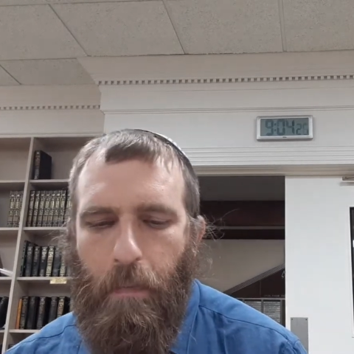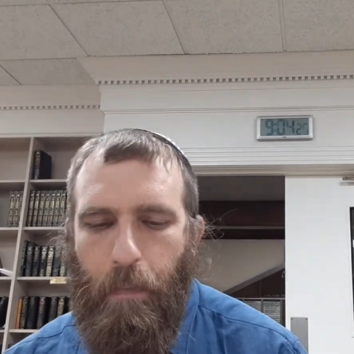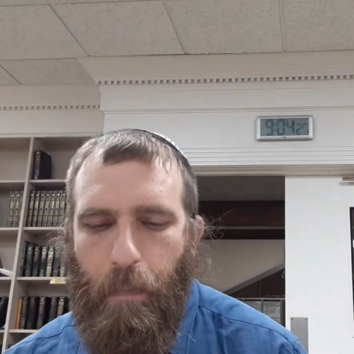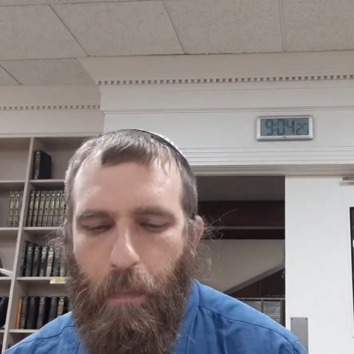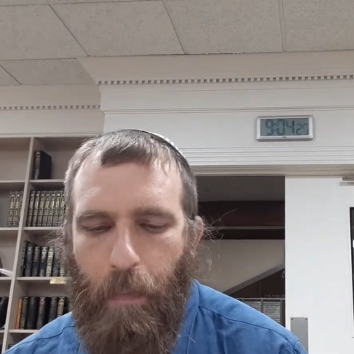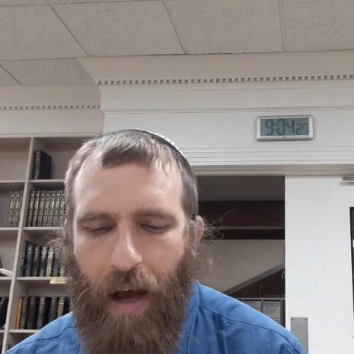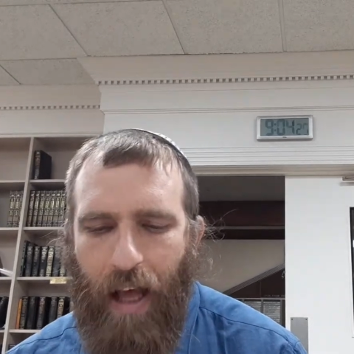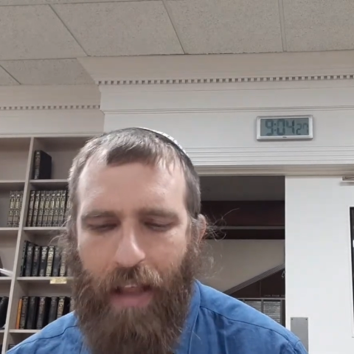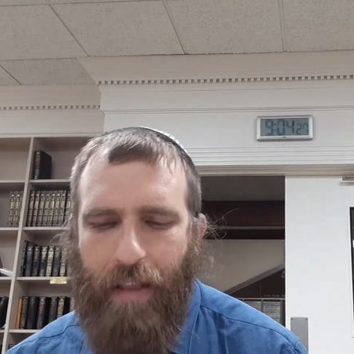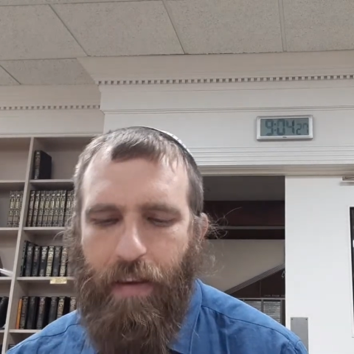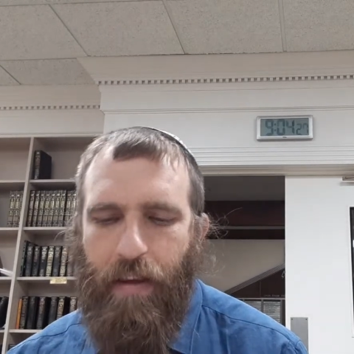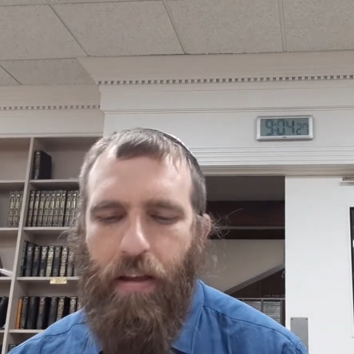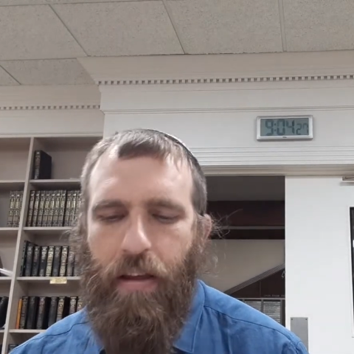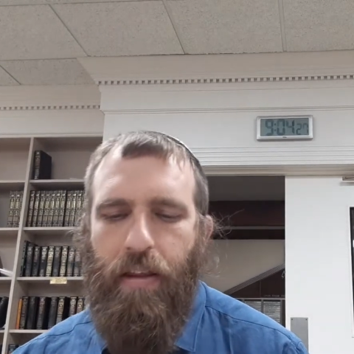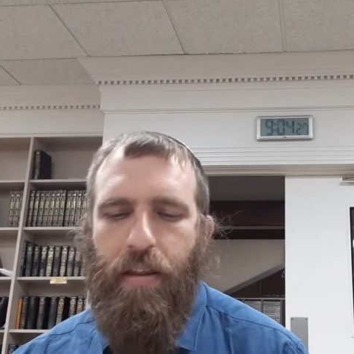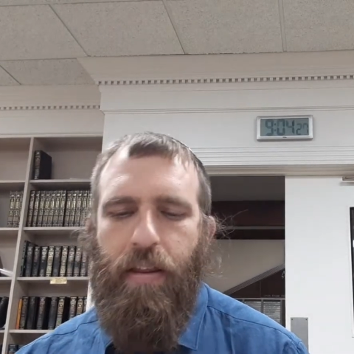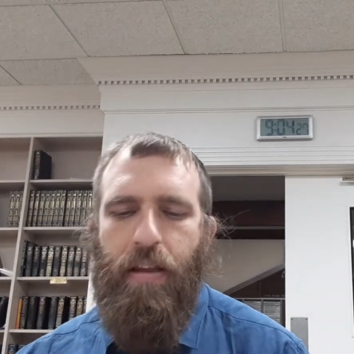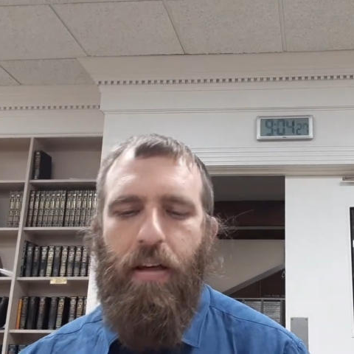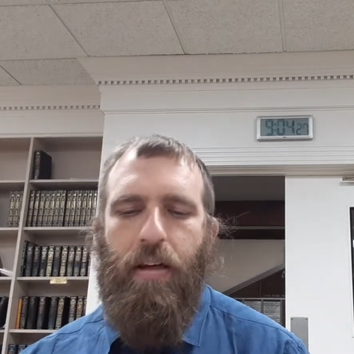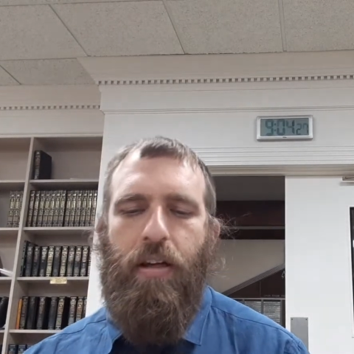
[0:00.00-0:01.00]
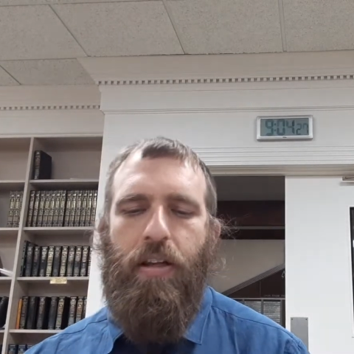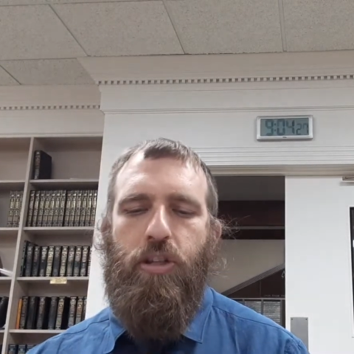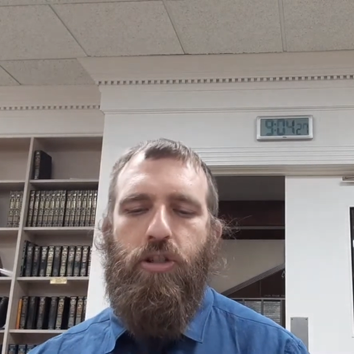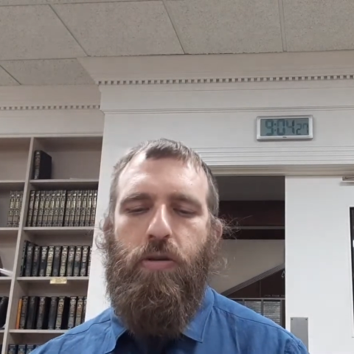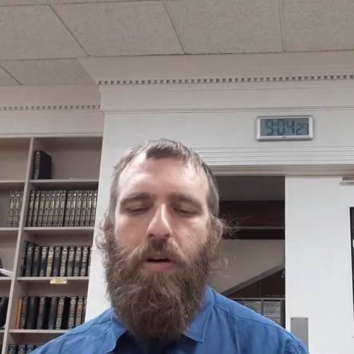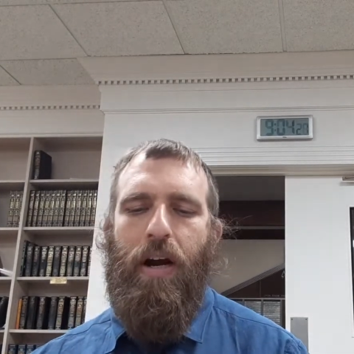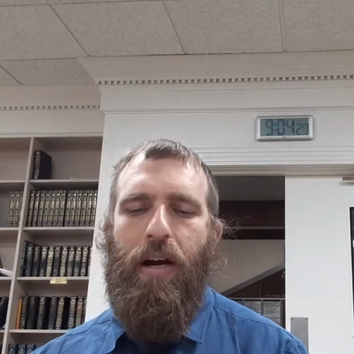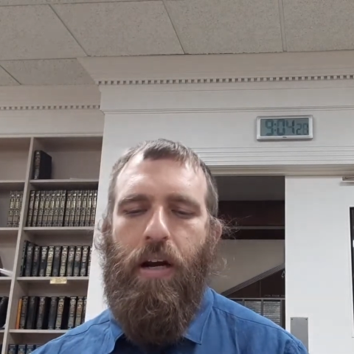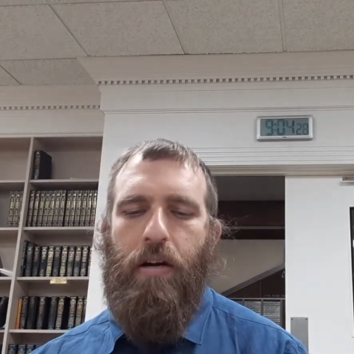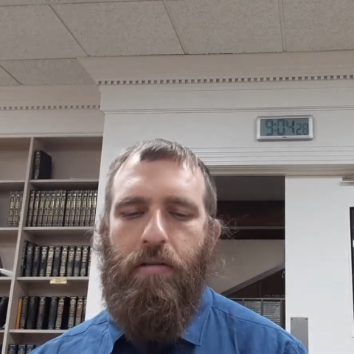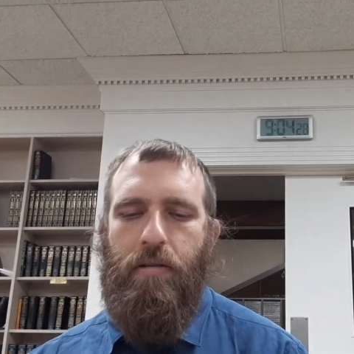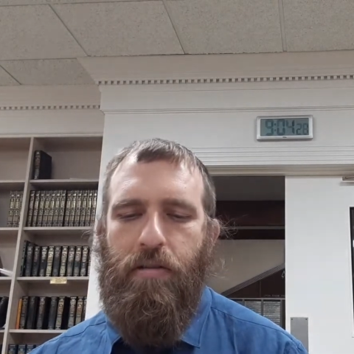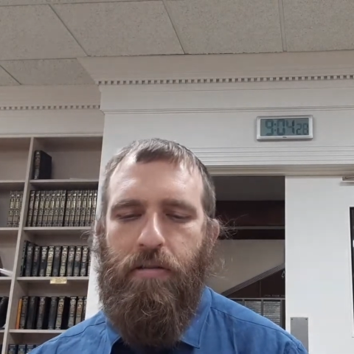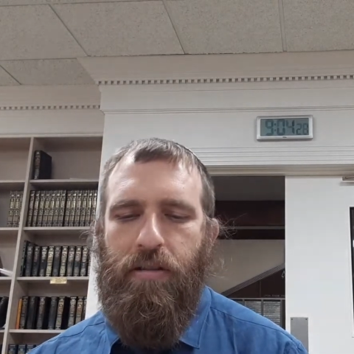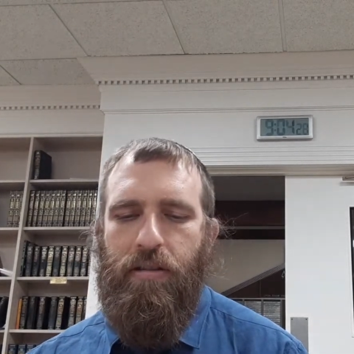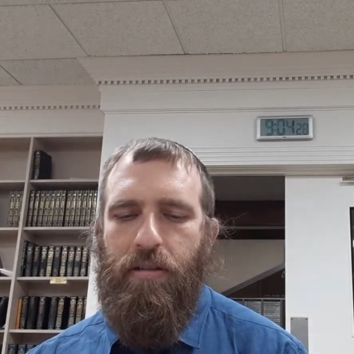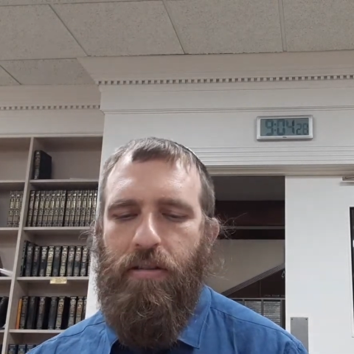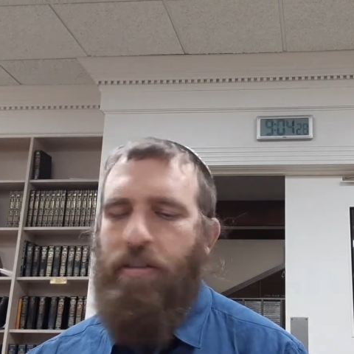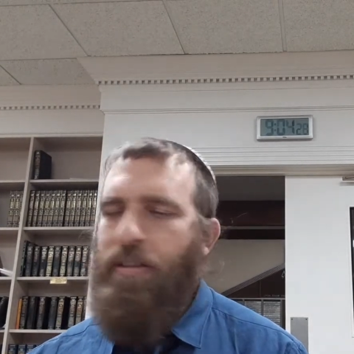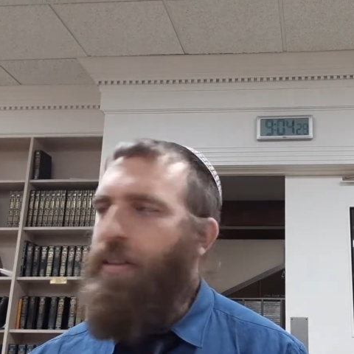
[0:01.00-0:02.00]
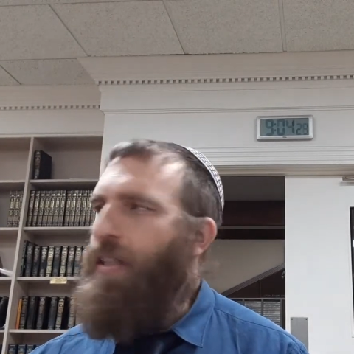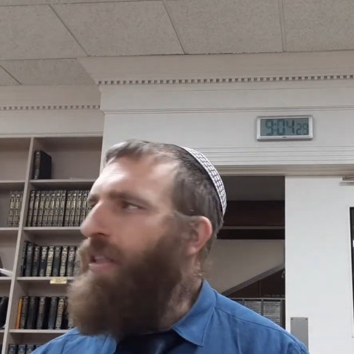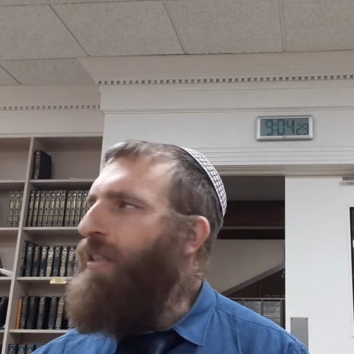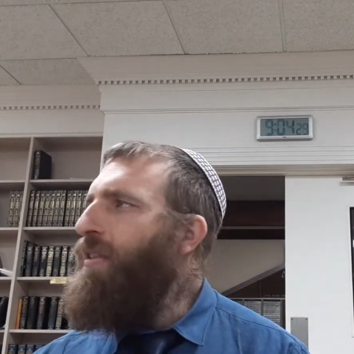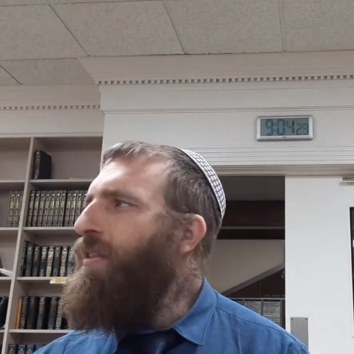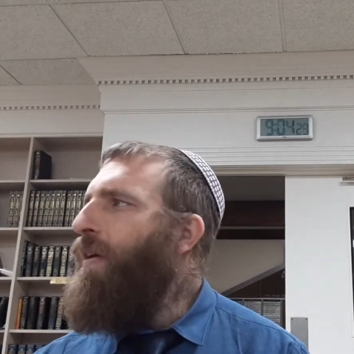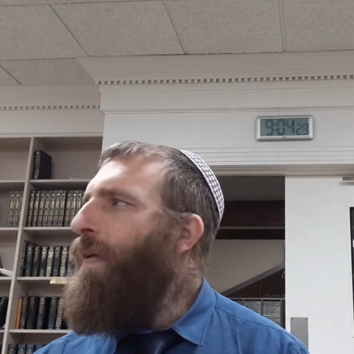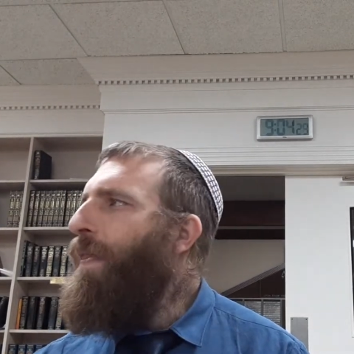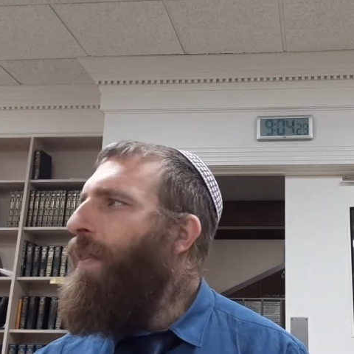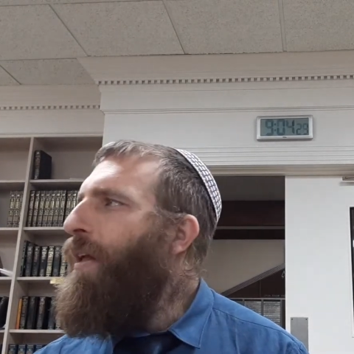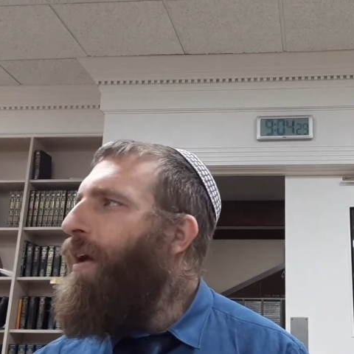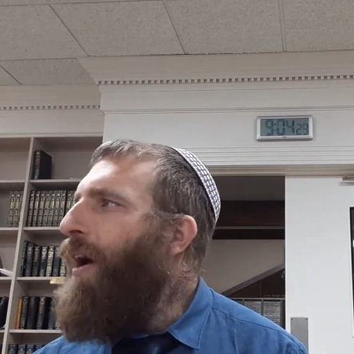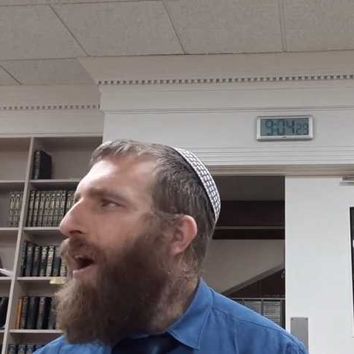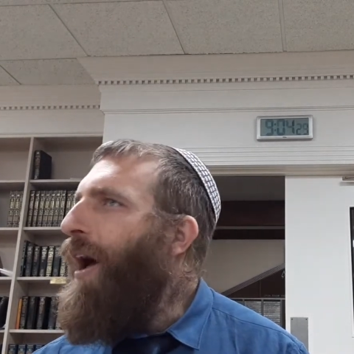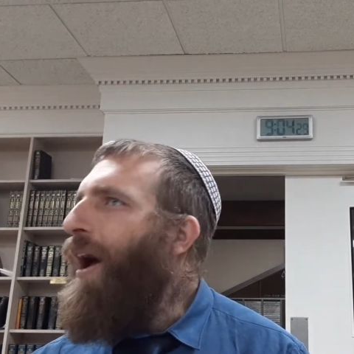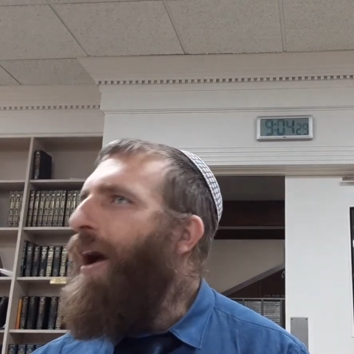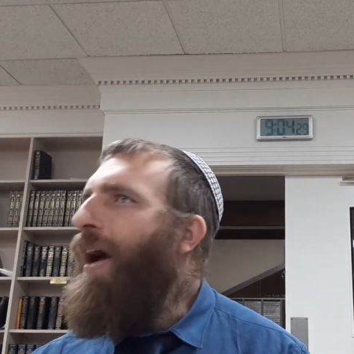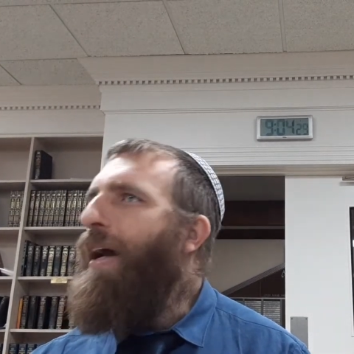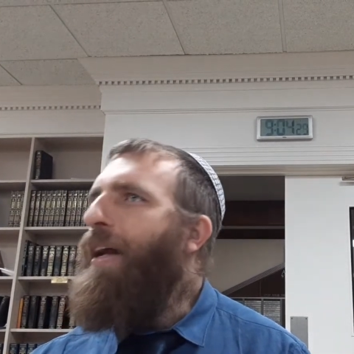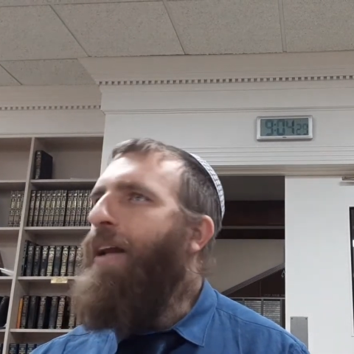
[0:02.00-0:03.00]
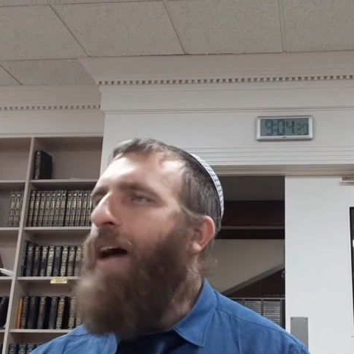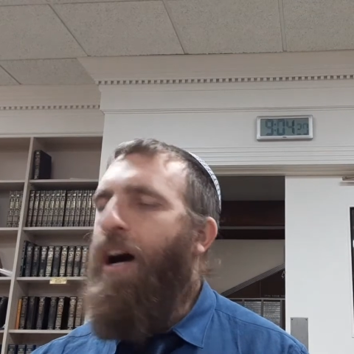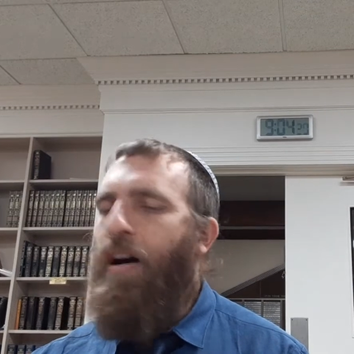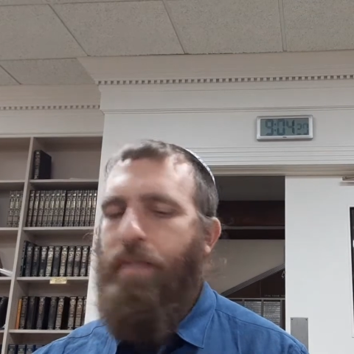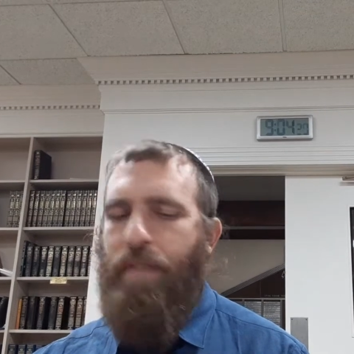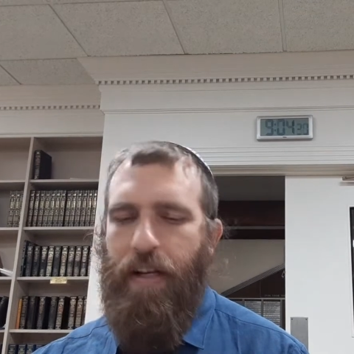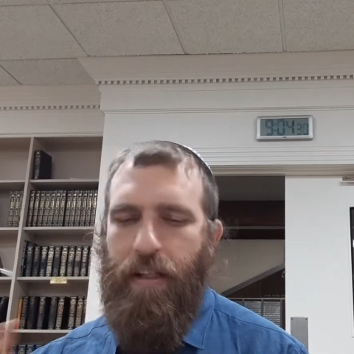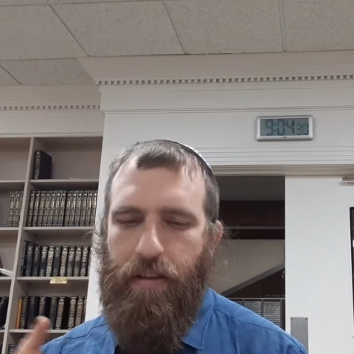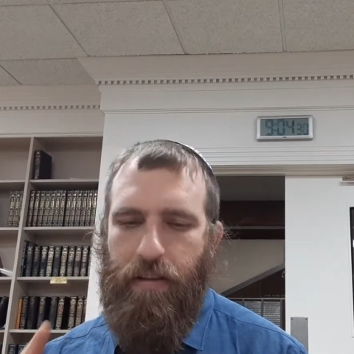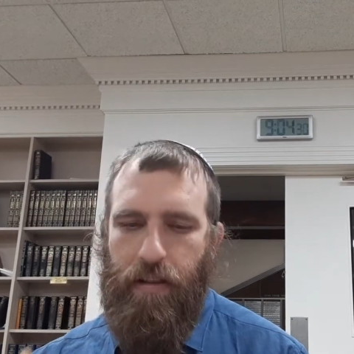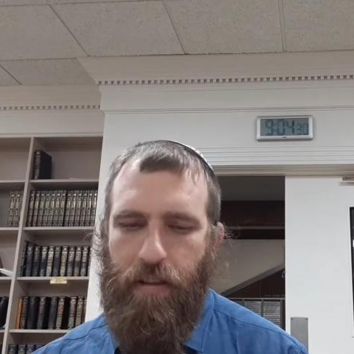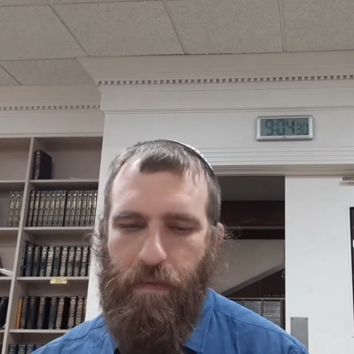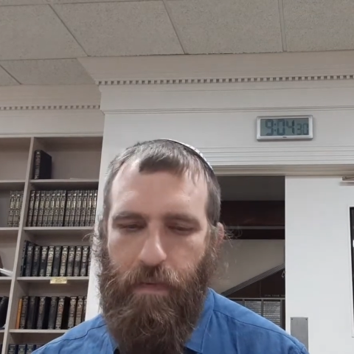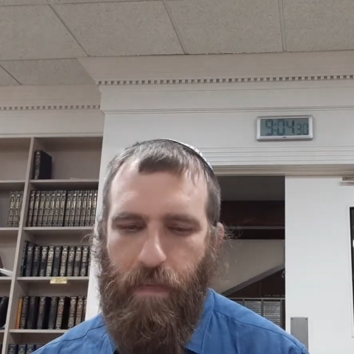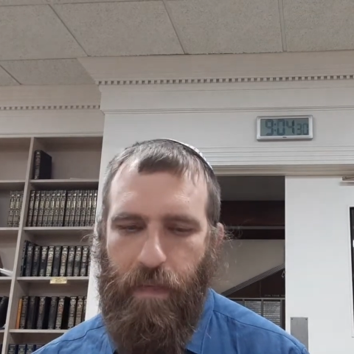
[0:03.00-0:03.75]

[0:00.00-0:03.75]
But the Shulchan Aruch says in Arvit,